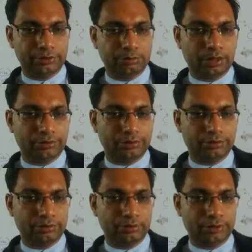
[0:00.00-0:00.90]
plus,
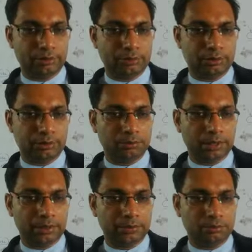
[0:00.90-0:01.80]
so we can
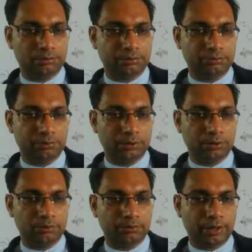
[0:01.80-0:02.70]
multiply, no,
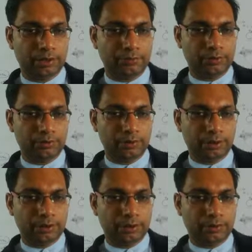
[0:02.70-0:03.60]
5 into
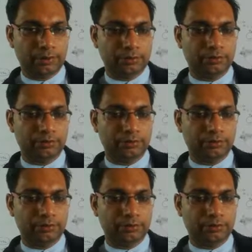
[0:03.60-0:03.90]
18.